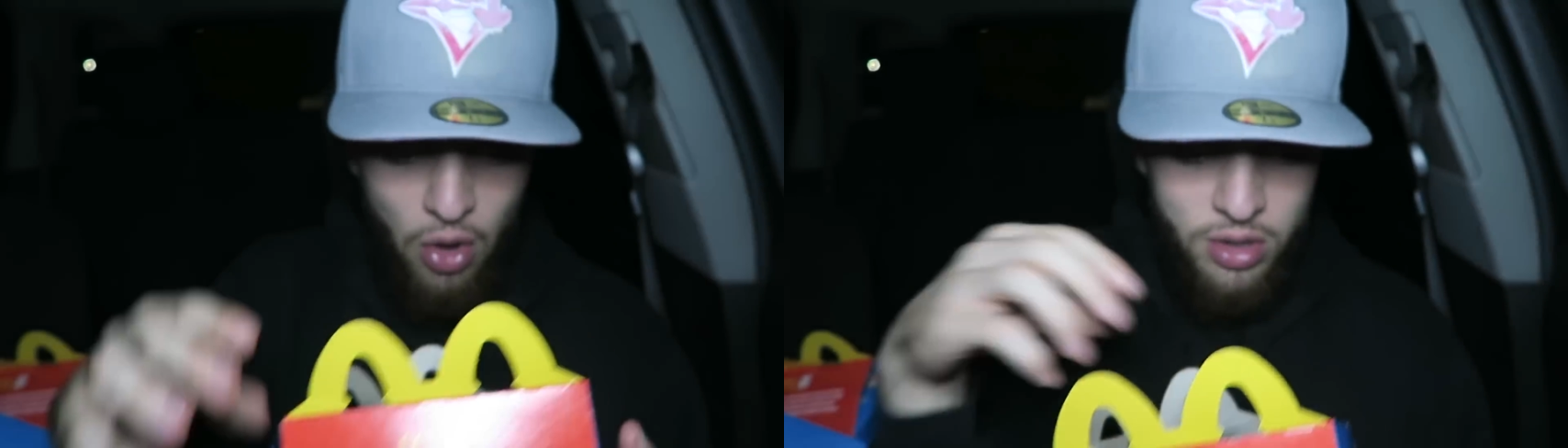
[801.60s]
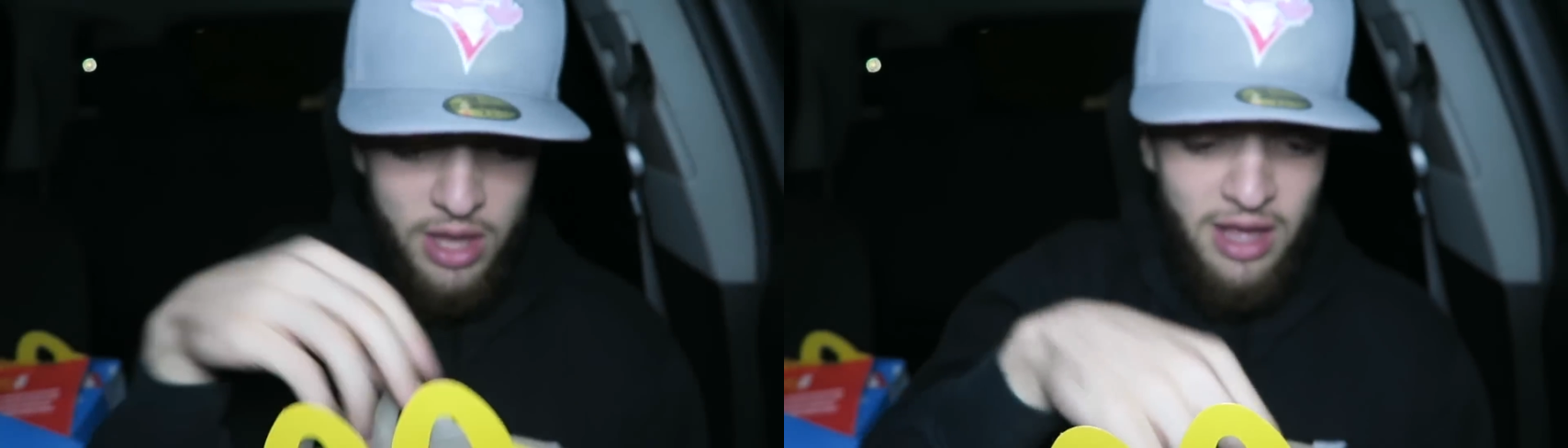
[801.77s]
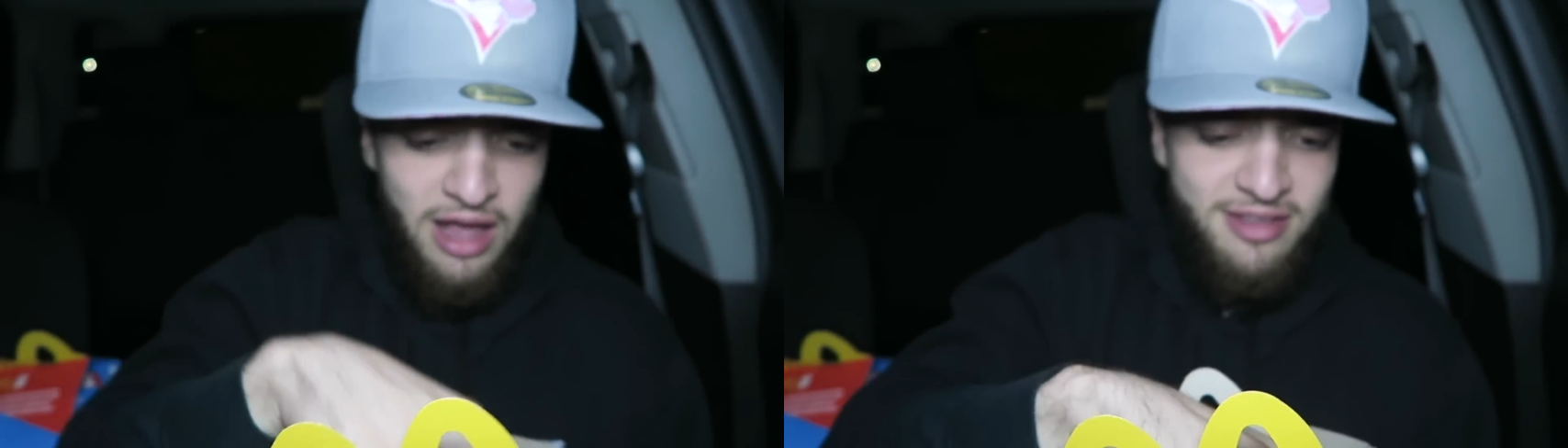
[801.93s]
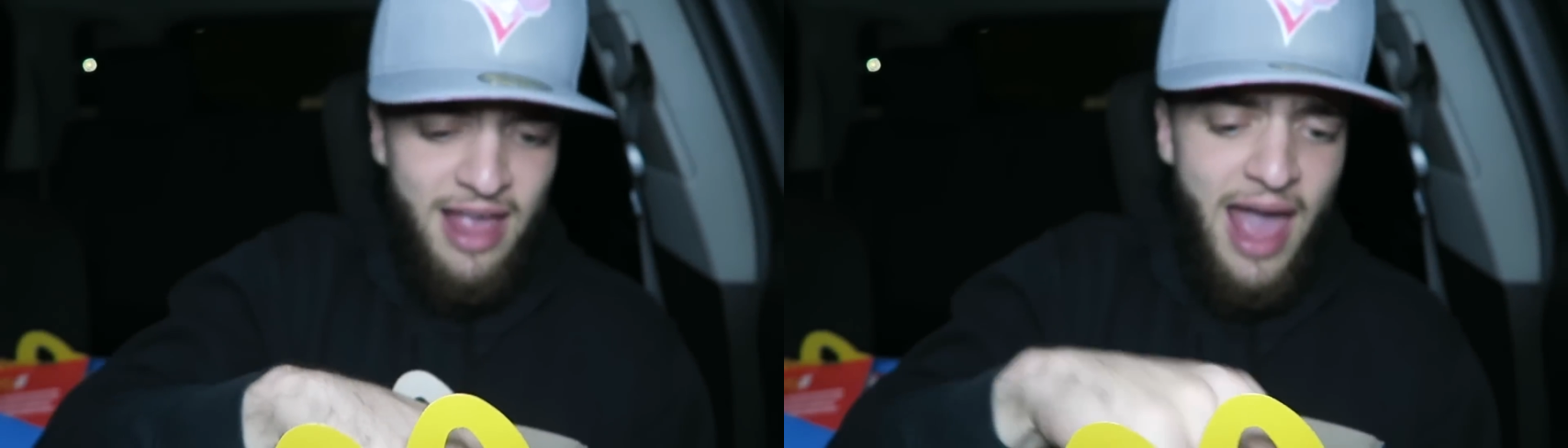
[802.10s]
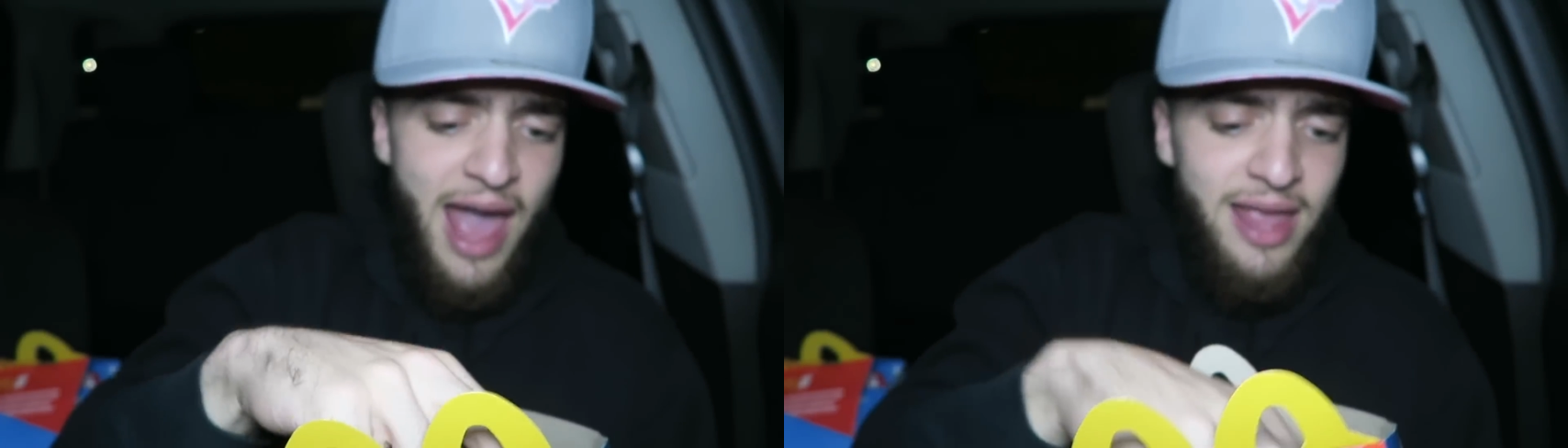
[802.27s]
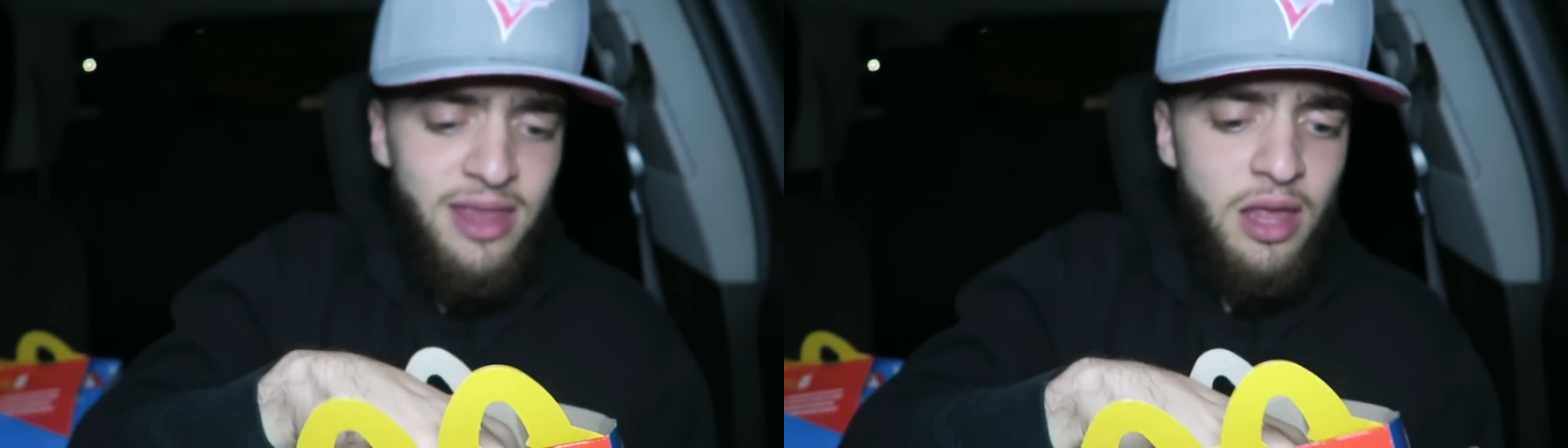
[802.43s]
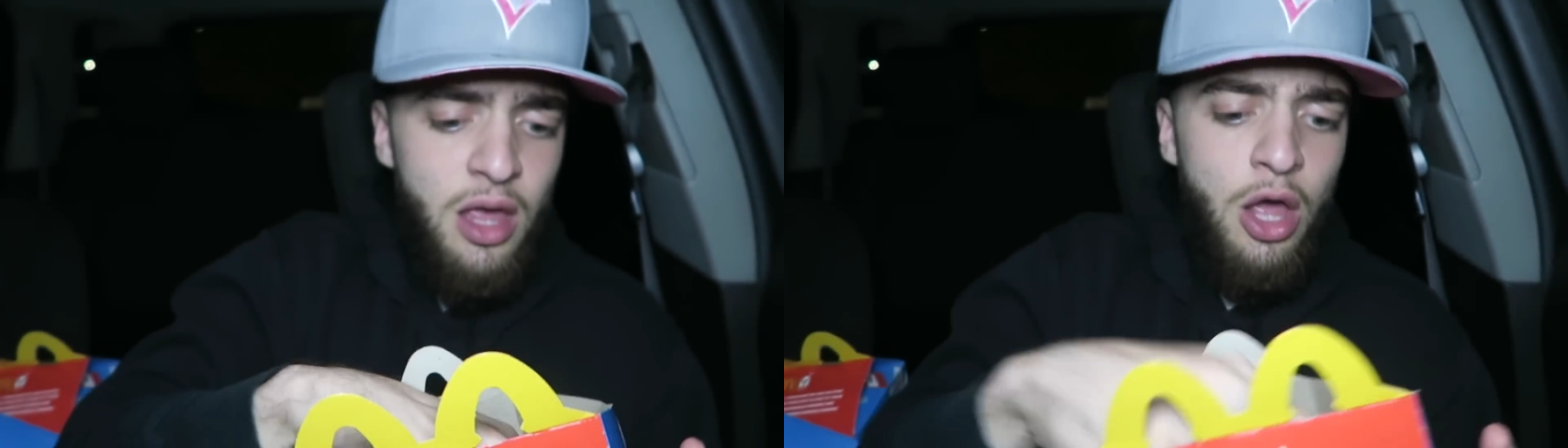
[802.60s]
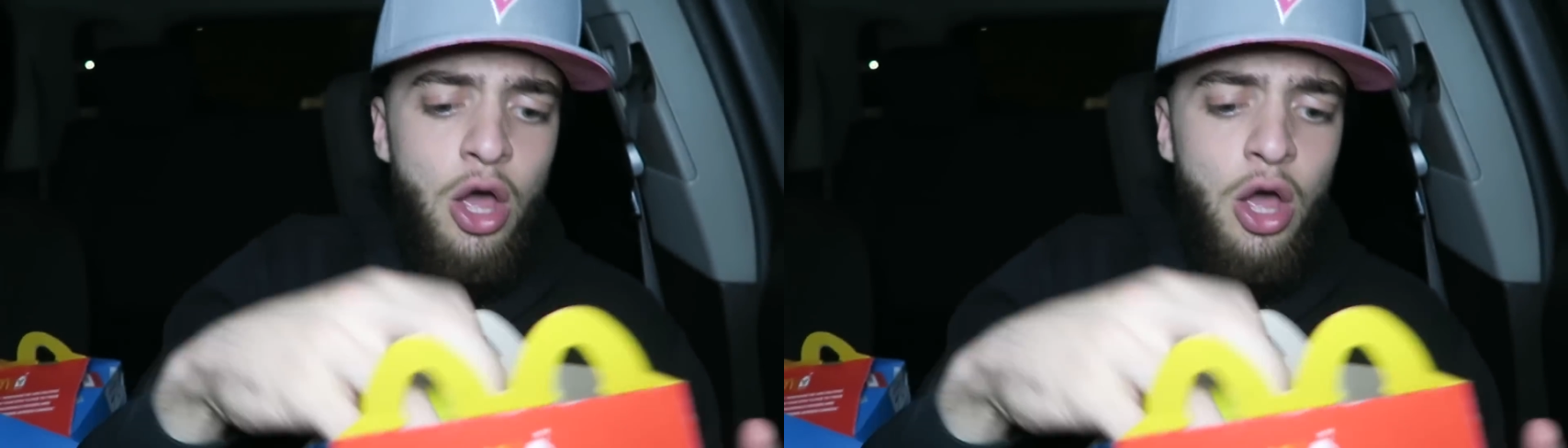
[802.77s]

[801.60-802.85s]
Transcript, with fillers: Okay, guys. And